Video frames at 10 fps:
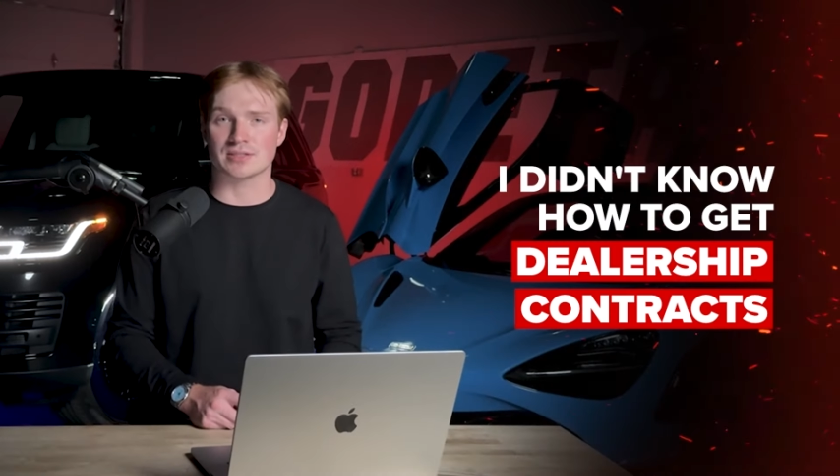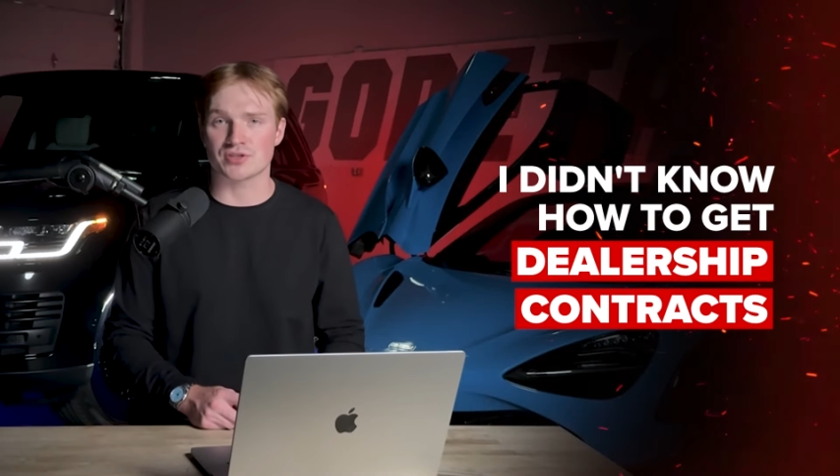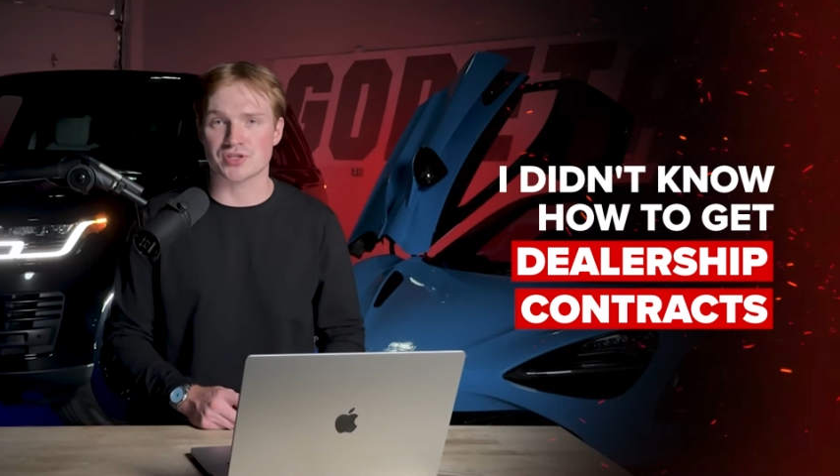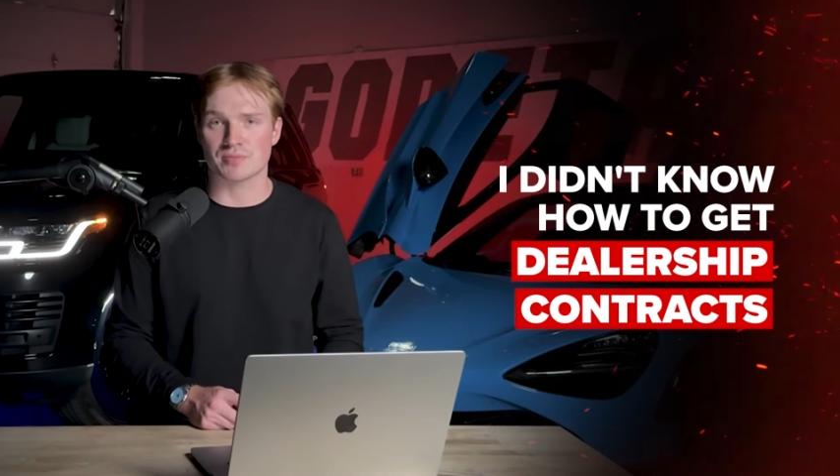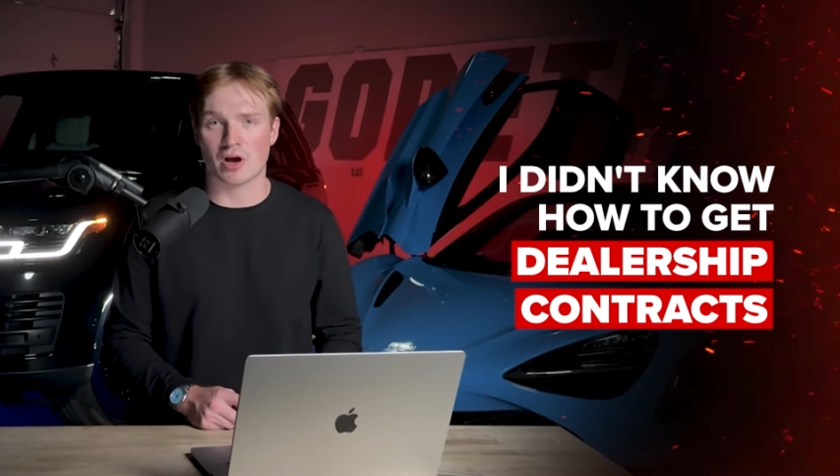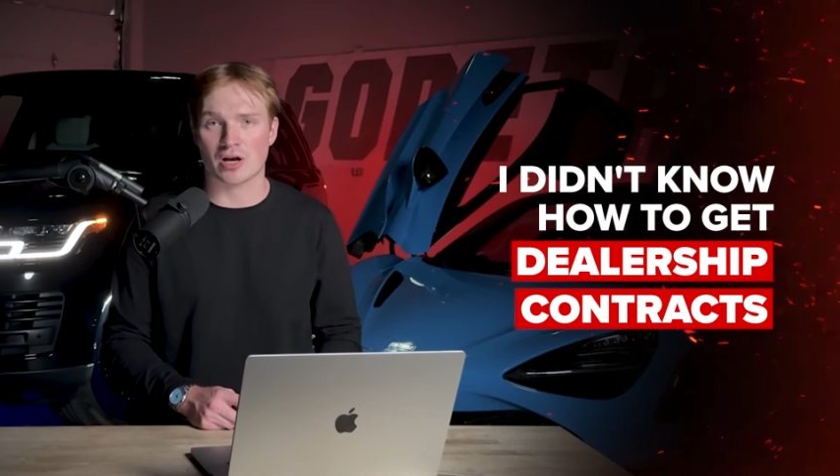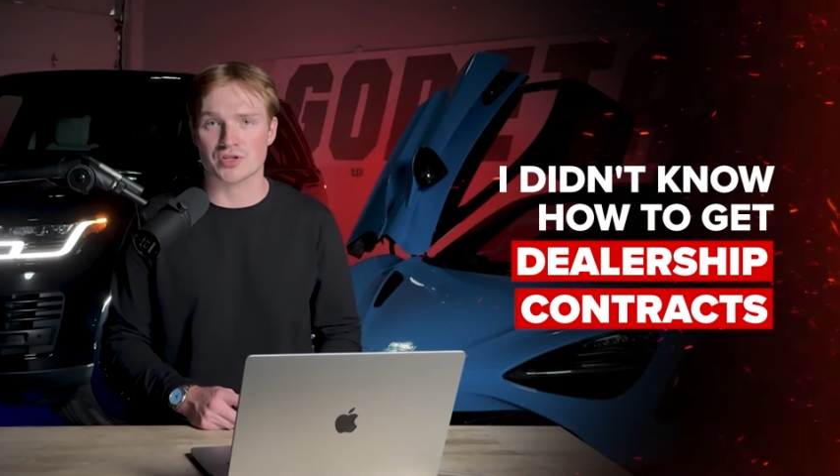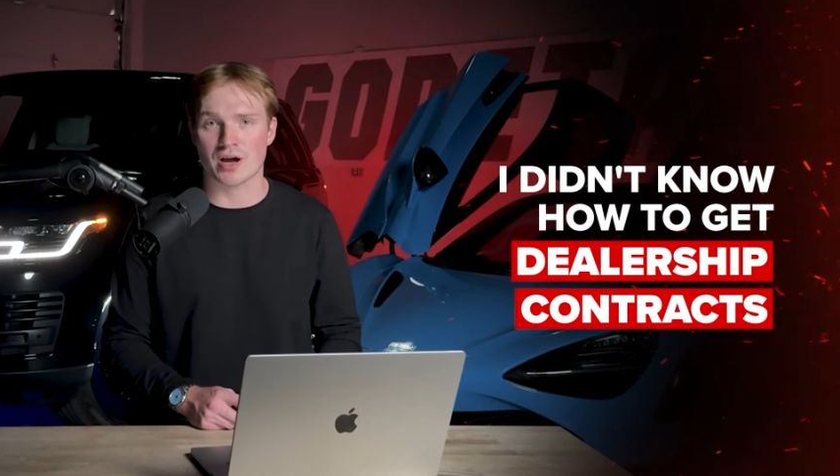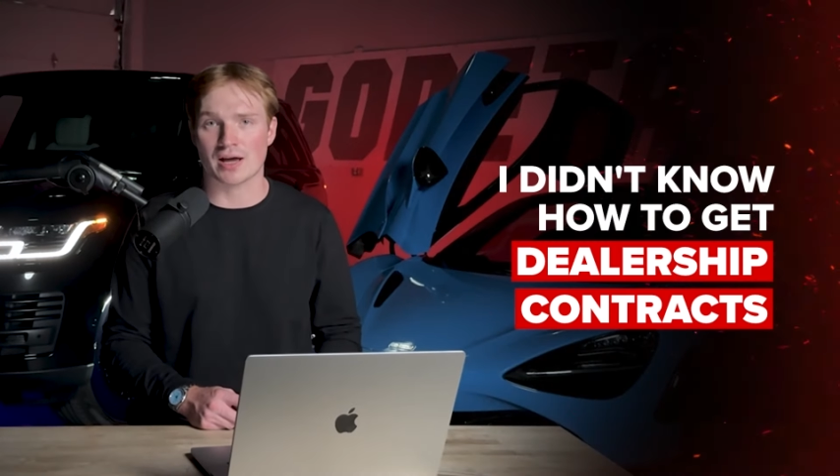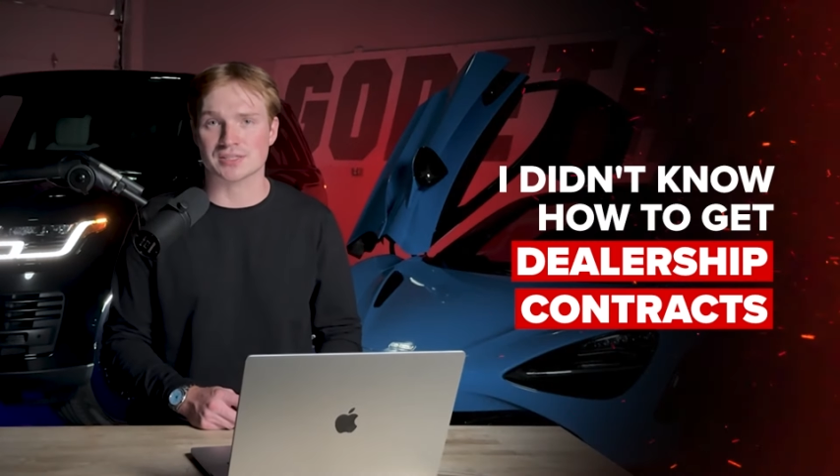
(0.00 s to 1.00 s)
dealership
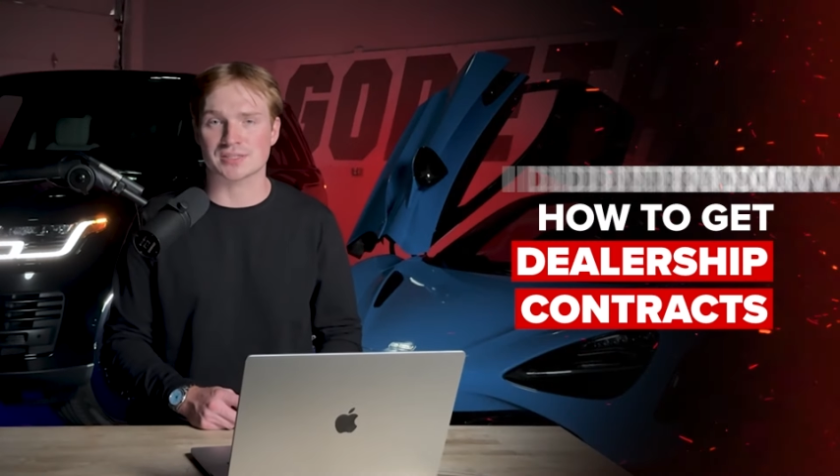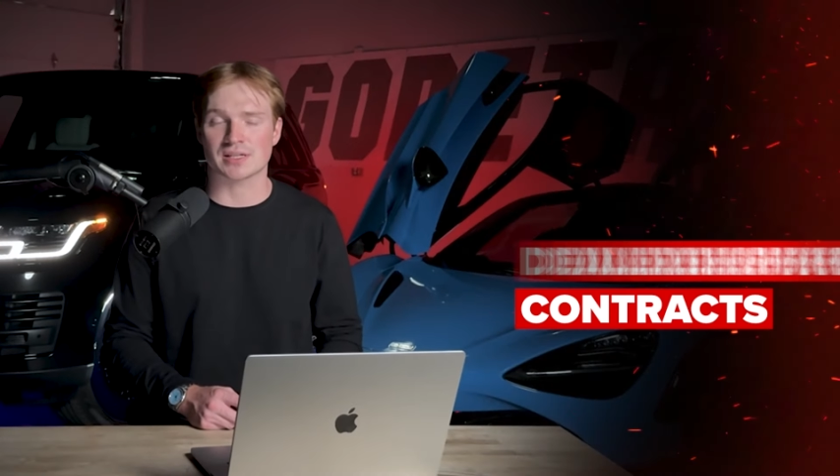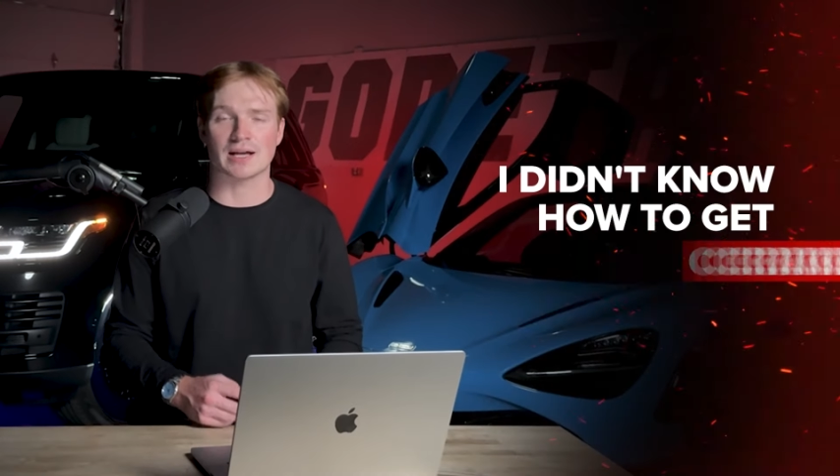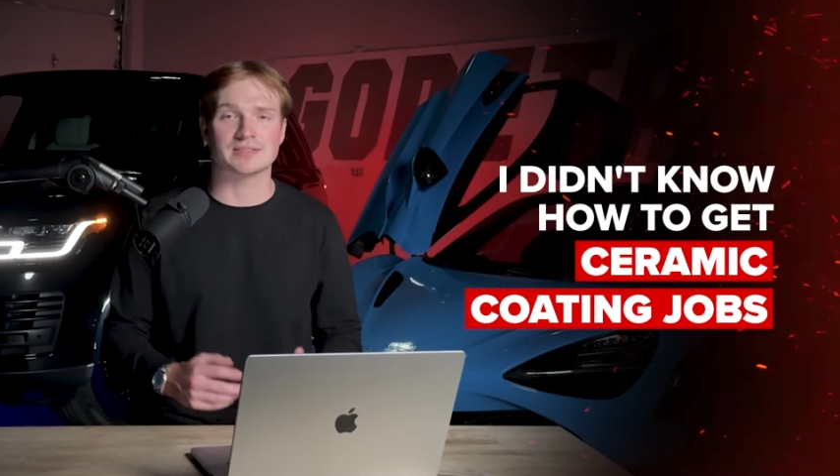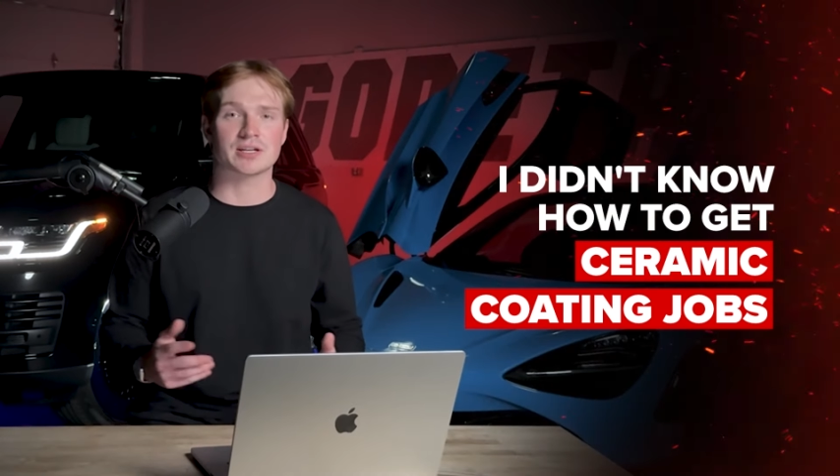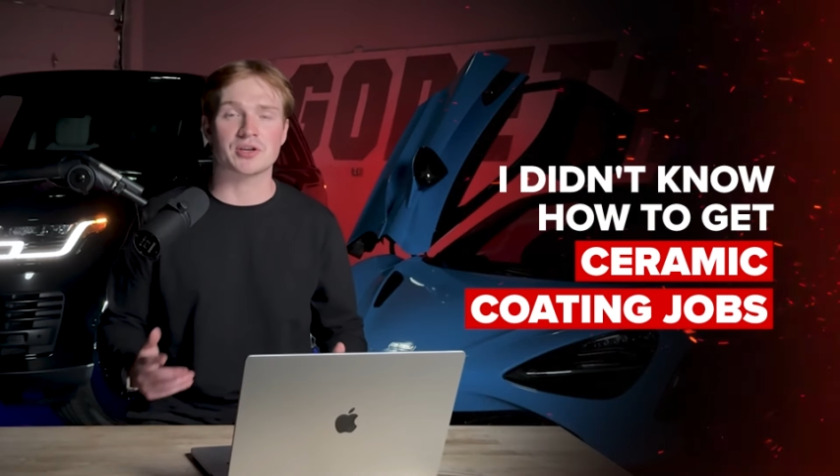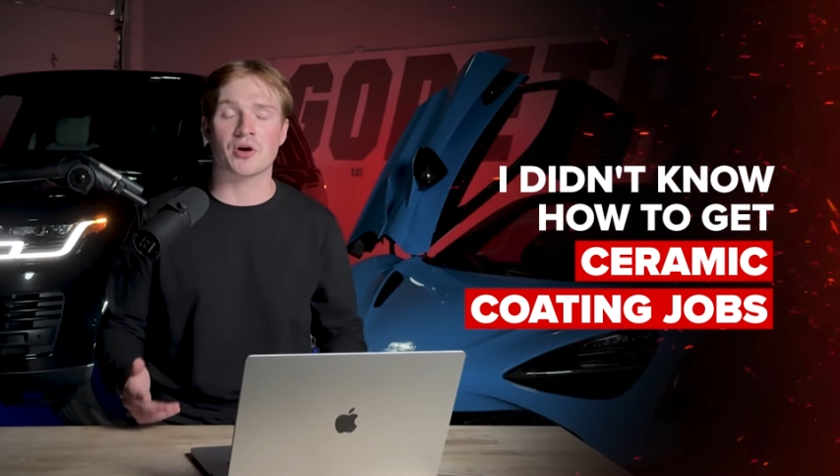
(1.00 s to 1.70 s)
contracts, I didn't